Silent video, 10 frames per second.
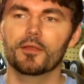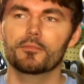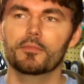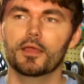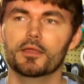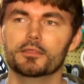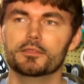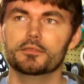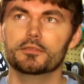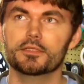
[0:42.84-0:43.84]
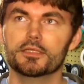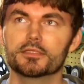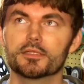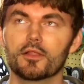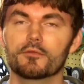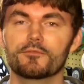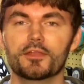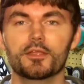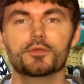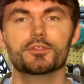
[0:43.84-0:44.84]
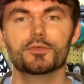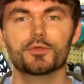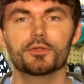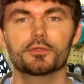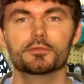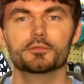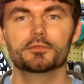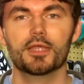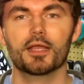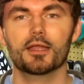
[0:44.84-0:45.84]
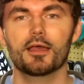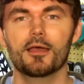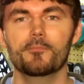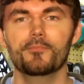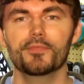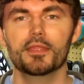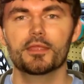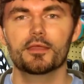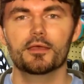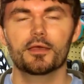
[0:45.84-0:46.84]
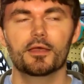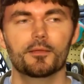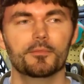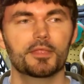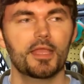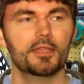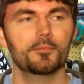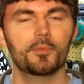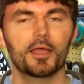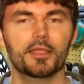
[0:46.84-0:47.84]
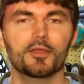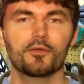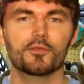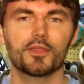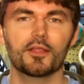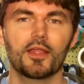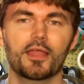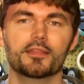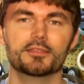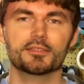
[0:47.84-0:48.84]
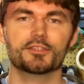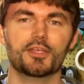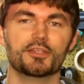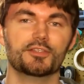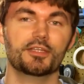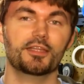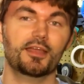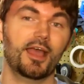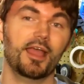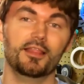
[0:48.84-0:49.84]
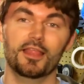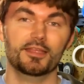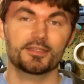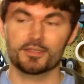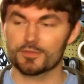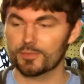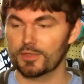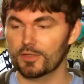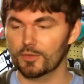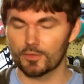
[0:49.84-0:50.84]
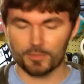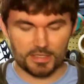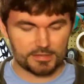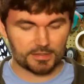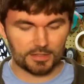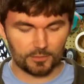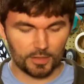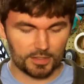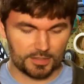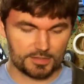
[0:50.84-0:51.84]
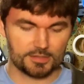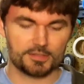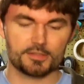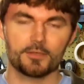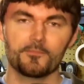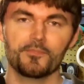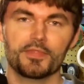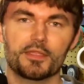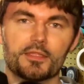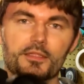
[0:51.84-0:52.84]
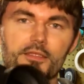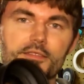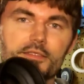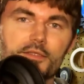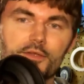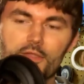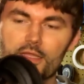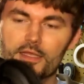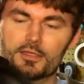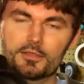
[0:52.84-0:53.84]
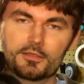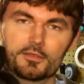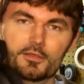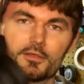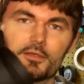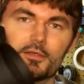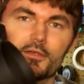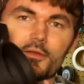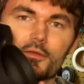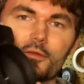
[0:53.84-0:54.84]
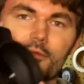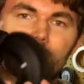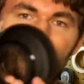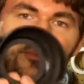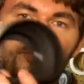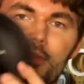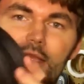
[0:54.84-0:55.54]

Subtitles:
from DSLRvideoshooter.com. Caleb Pike over there had this suggestion. I liked it. It was pretty cool. And basically what it is this little rubber